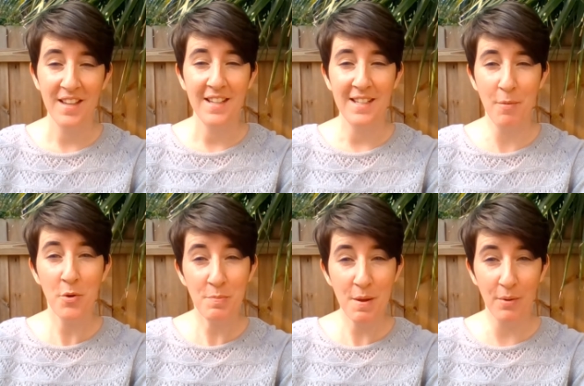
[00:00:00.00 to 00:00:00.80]

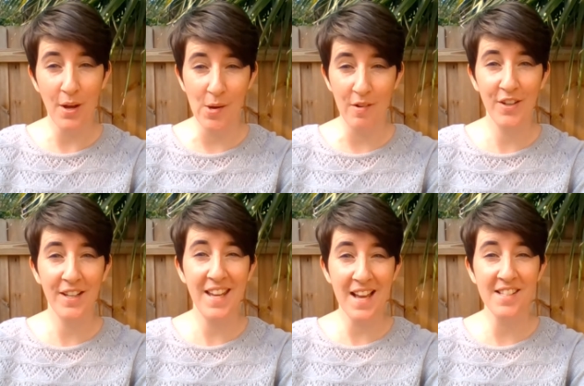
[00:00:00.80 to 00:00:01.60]
Most people, however,
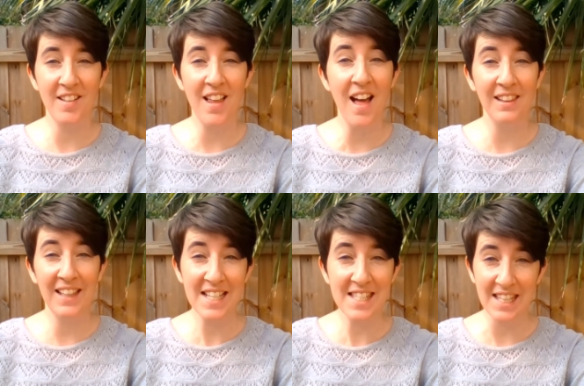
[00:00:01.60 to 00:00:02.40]
guess a lot
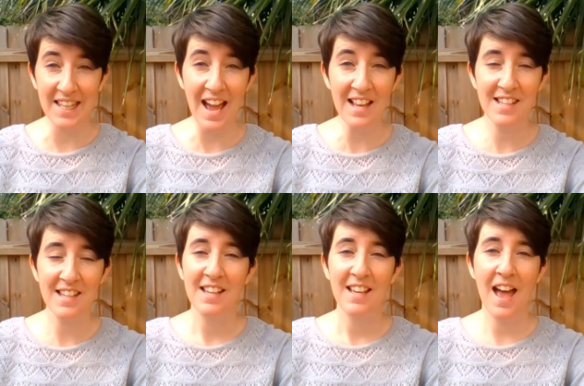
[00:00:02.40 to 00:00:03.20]
less than that,
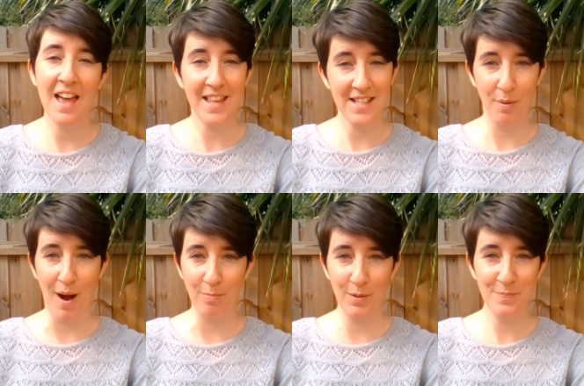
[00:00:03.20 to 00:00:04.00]
and that's a
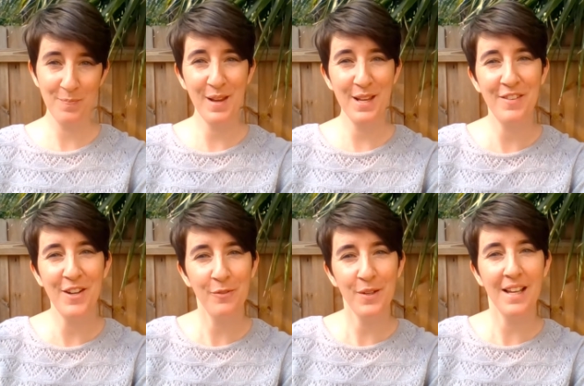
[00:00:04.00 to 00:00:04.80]
problem, because if you
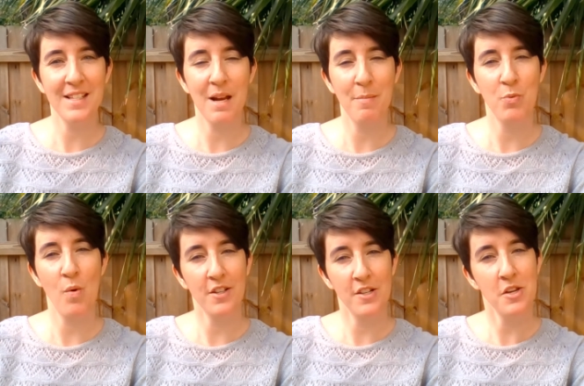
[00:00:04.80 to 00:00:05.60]
don't realize how much
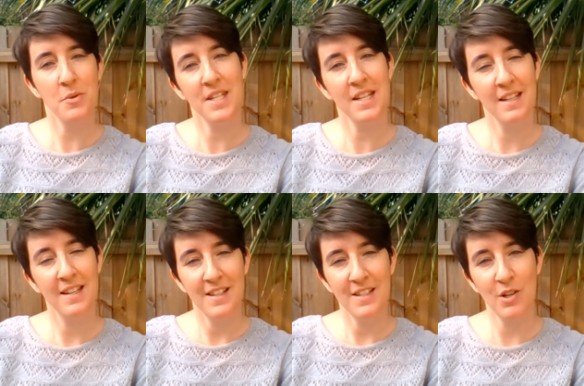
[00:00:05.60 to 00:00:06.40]
water you're using,
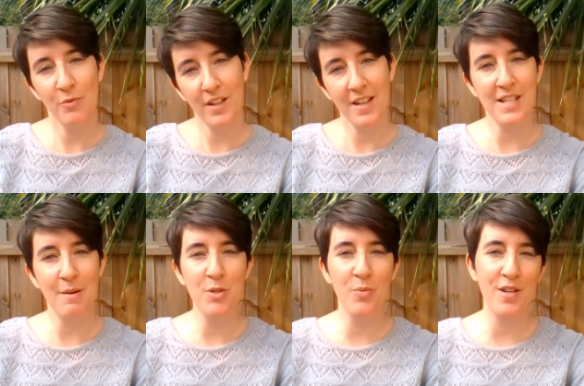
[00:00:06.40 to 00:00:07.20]
you don't realize how
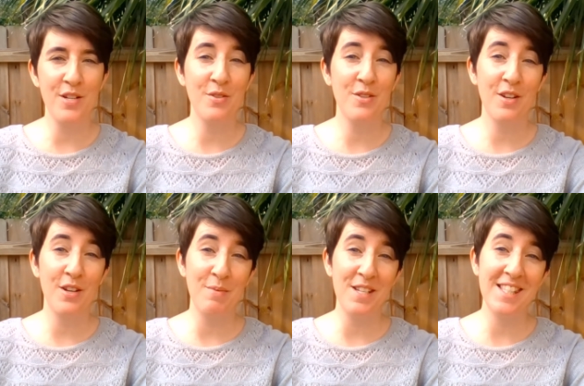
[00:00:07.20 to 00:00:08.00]
much water you
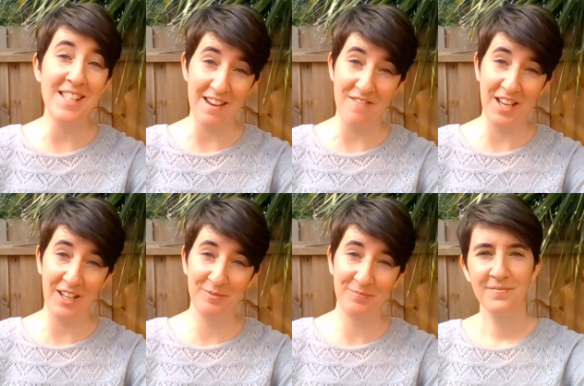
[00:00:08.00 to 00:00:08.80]
could be saving.